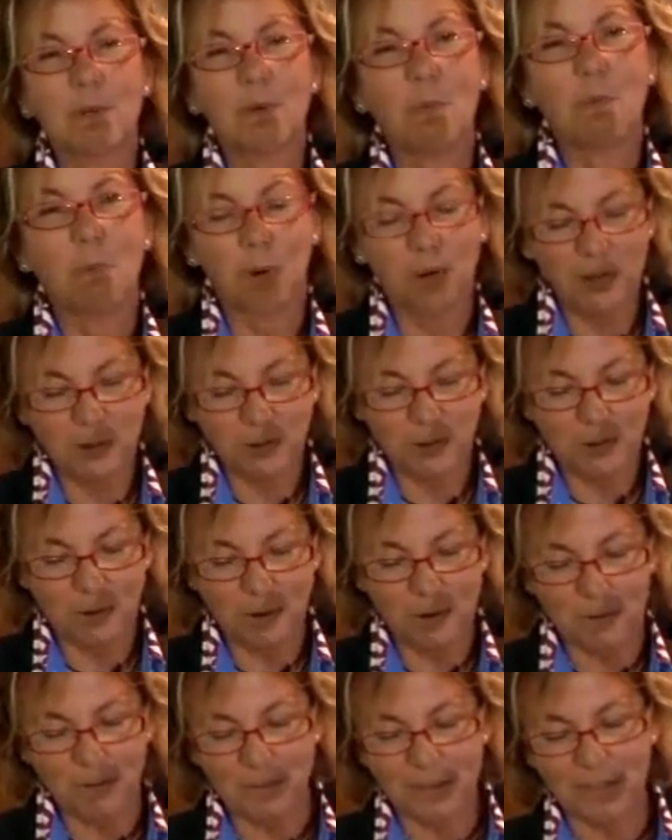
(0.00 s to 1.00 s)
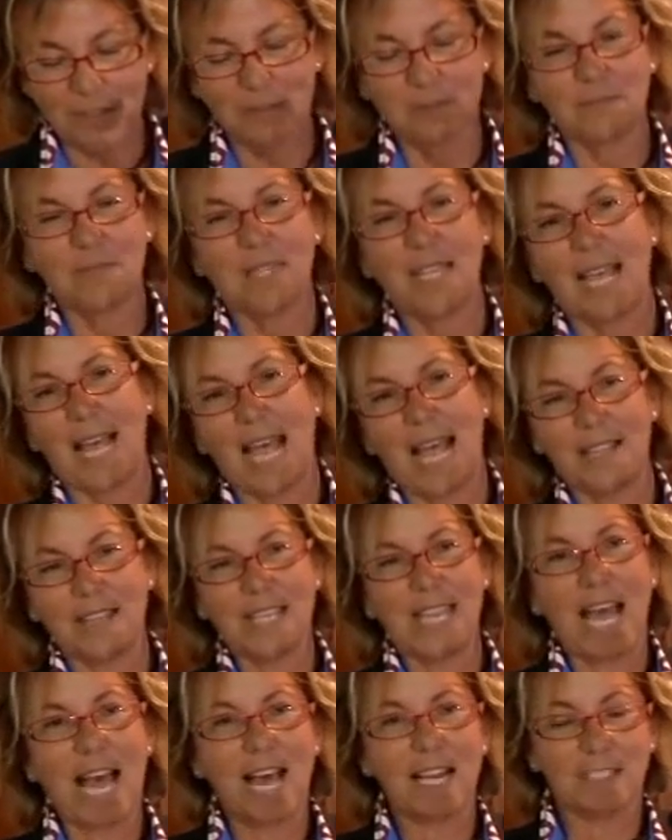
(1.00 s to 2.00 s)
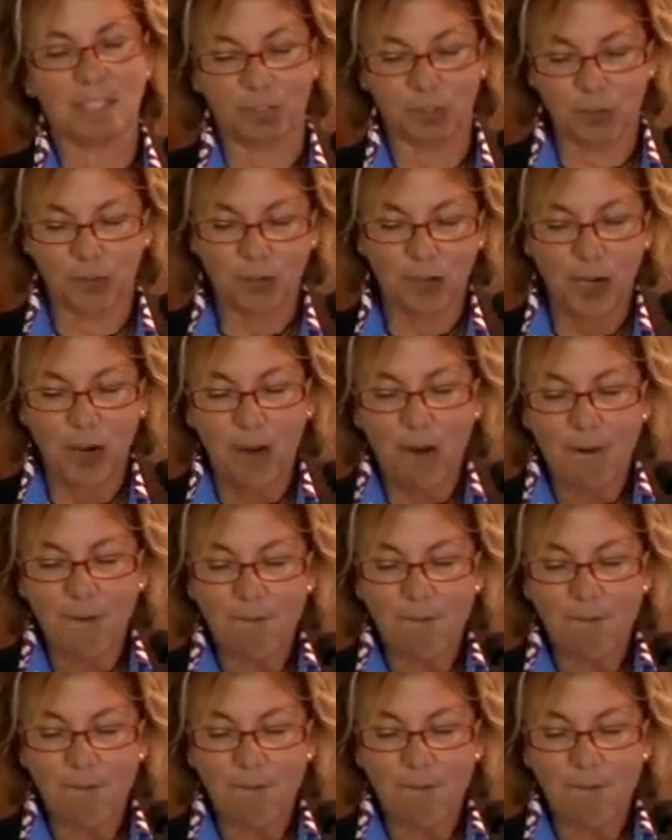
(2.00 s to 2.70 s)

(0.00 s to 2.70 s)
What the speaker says: Wallace Groves, and the Allens